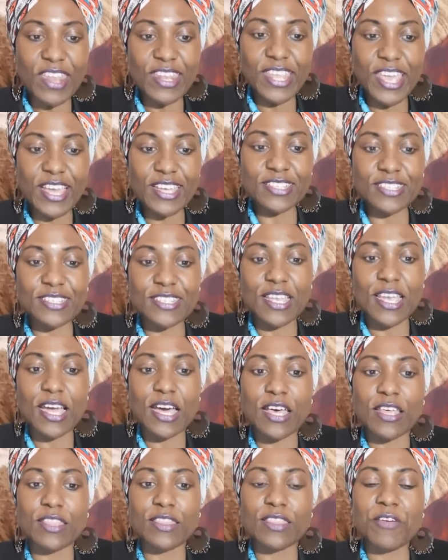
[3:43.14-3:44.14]
next,
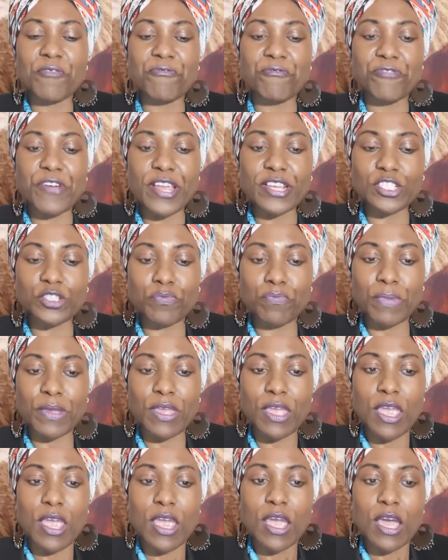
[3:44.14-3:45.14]
the French
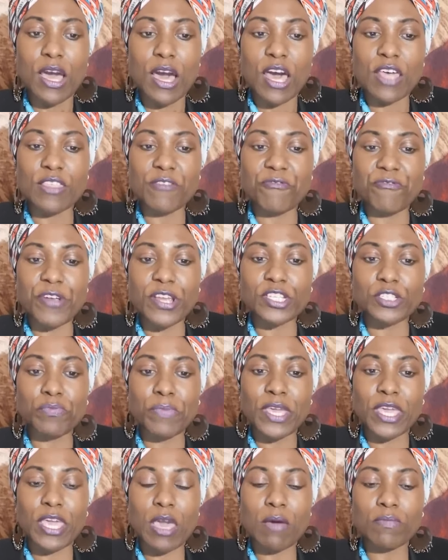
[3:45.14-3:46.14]

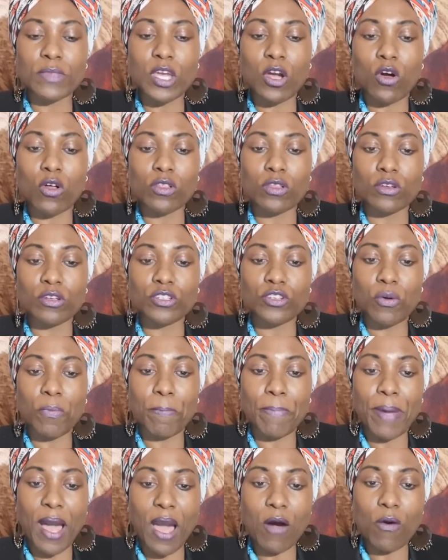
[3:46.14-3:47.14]
became the colonial
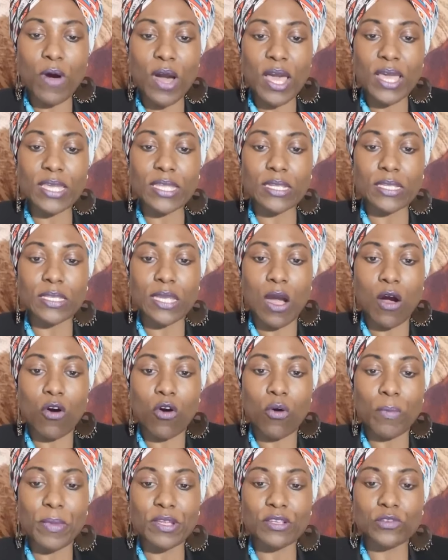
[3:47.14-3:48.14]
power in
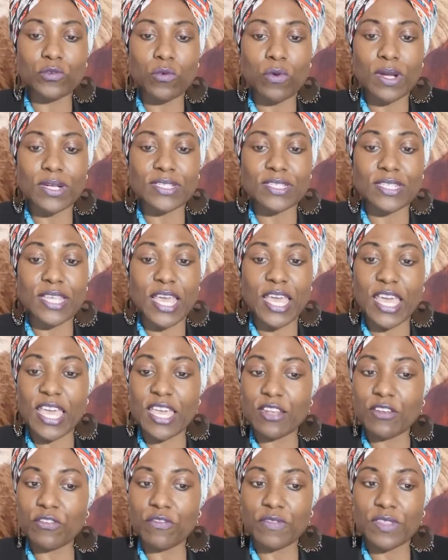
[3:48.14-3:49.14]
Dahomey towards the
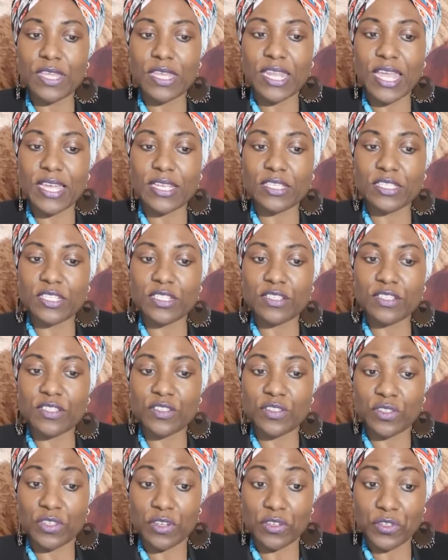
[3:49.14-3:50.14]
end of the 19th
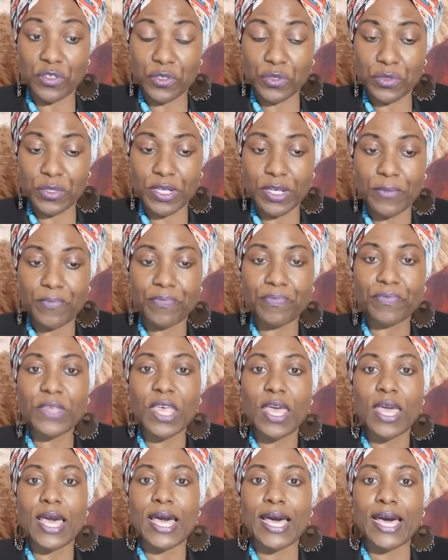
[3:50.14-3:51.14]
century.
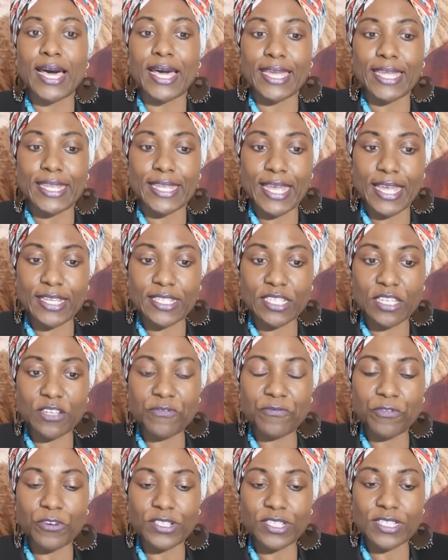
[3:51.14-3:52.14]
In
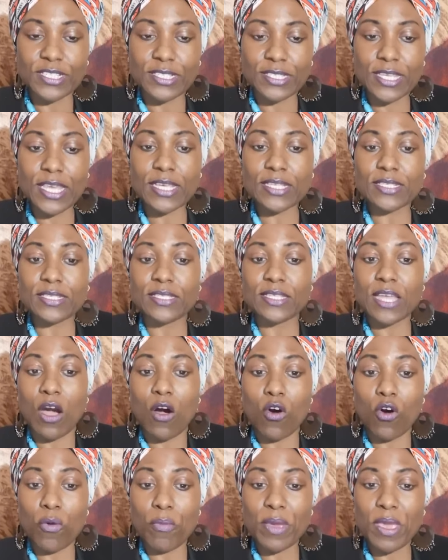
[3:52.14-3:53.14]
1946,
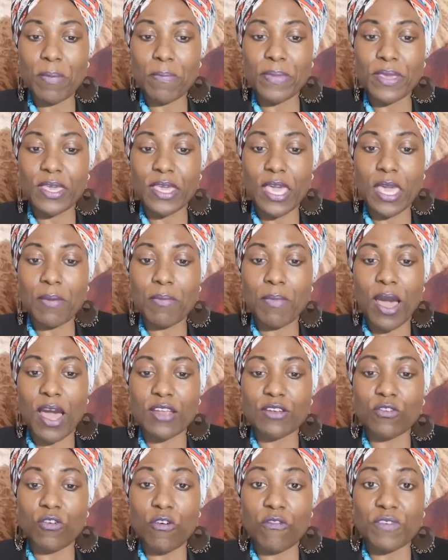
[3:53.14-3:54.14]
Dahomey became
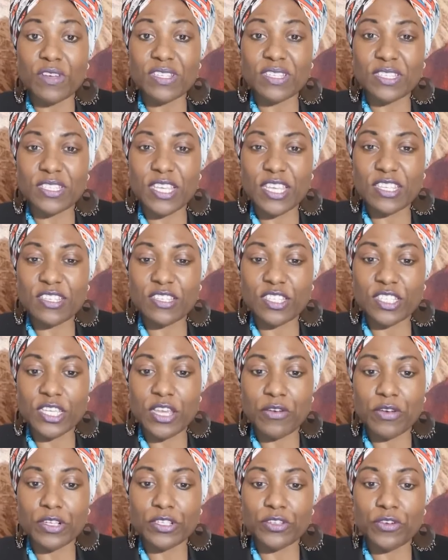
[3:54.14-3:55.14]
an overseas
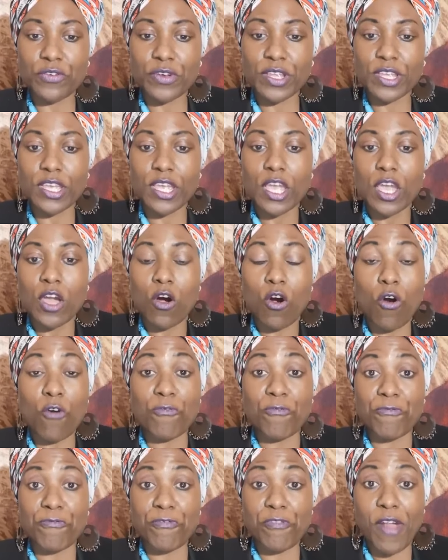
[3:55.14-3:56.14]
territory
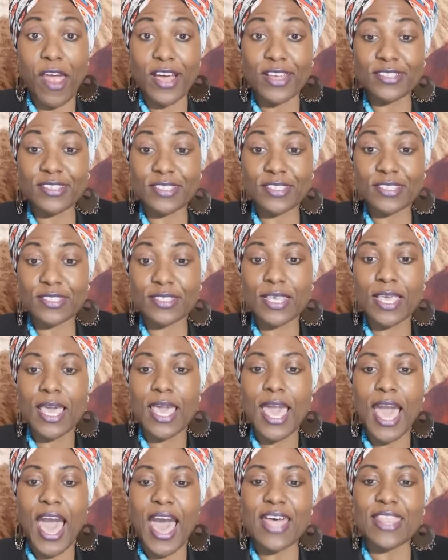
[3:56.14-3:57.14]
of France,
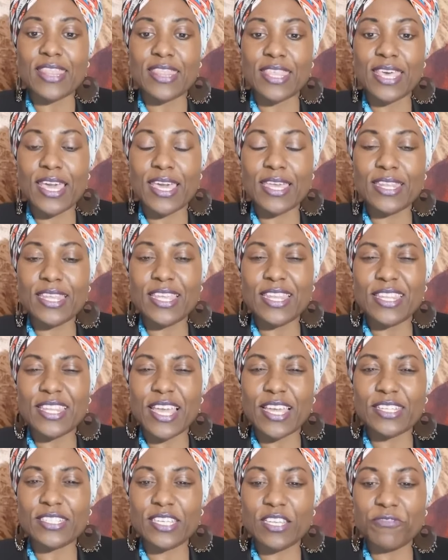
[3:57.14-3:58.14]
and then in
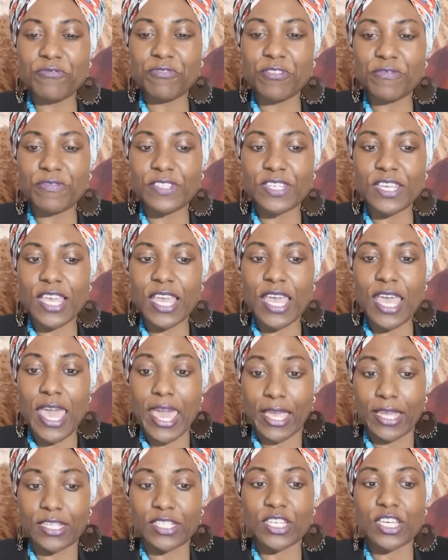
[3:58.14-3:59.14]

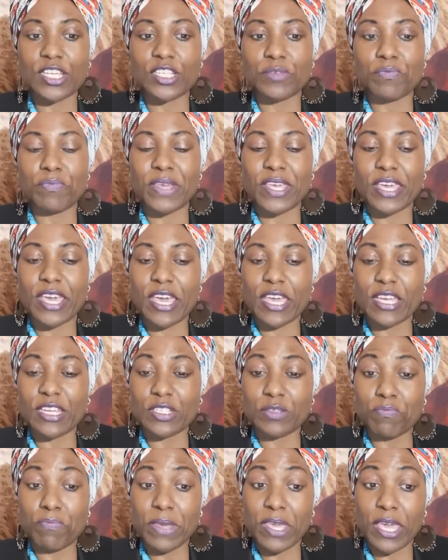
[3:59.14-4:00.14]
1958,
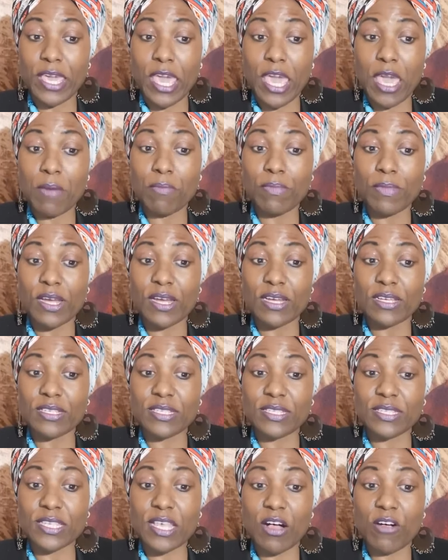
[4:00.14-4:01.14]
it became a
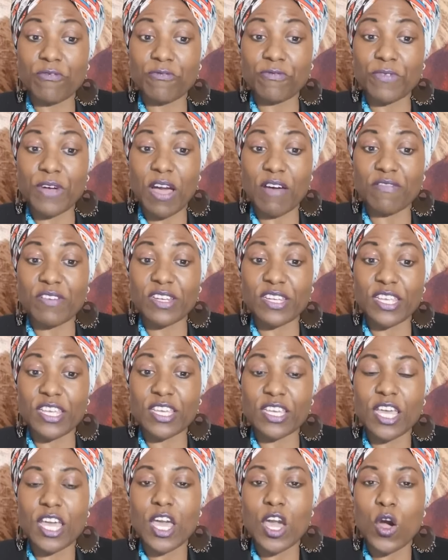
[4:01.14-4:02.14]

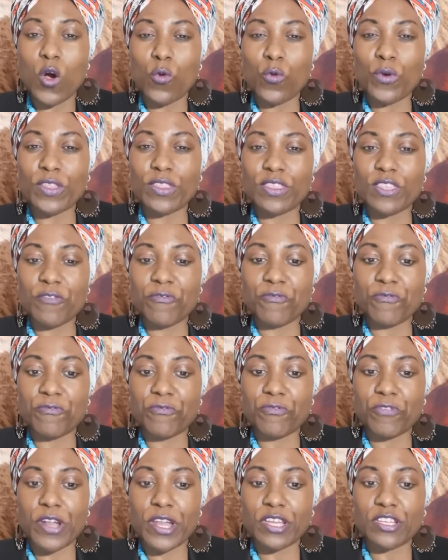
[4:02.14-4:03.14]
self-governing with the
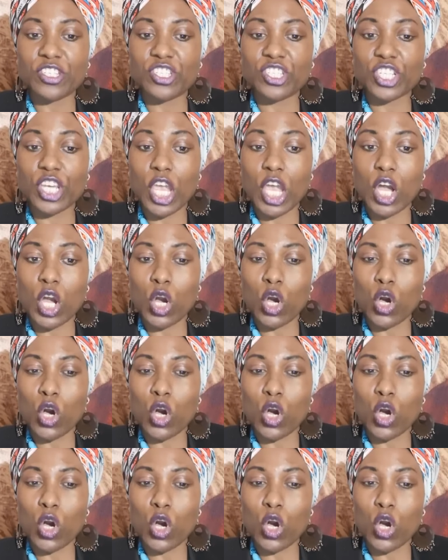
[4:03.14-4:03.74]
French